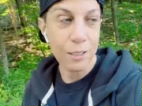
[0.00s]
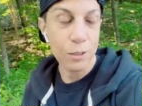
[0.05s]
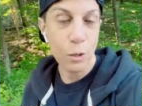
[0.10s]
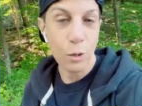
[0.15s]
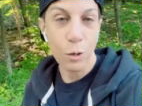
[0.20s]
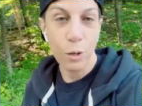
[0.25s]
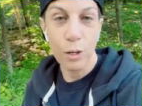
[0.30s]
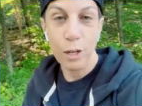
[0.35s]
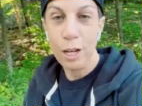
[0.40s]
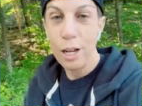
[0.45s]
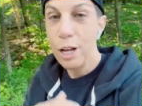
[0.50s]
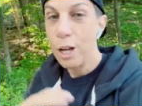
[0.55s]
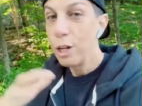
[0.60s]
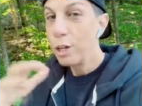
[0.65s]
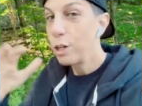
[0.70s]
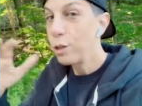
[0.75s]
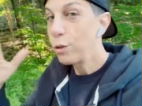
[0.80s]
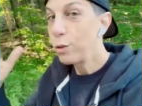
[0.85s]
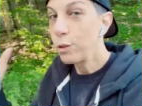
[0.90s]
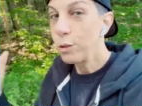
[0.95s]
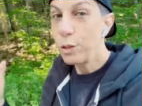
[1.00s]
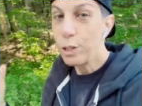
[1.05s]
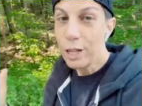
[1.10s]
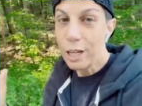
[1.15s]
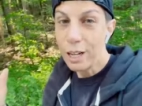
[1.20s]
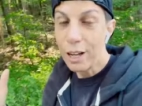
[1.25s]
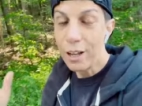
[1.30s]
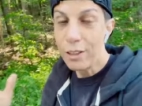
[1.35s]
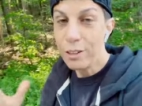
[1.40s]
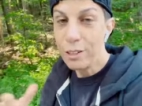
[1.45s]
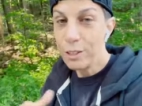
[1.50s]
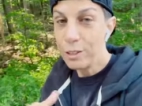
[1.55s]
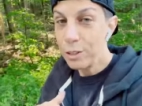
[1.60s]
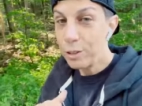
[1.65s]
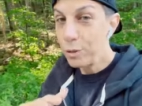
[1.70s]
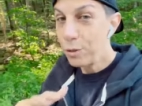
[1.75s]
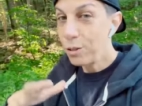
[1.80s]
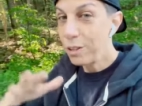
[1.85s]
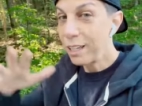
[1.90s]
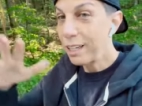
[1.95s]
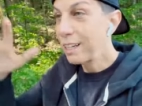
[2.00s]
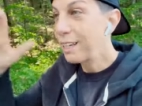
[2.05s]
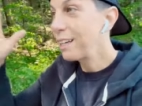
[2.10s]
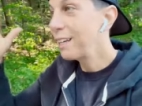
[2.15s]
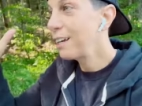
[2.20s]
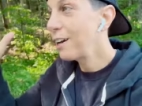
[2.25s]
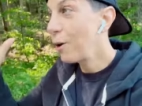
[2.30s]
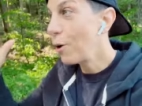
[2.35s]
Or, you know, you look at others and you think,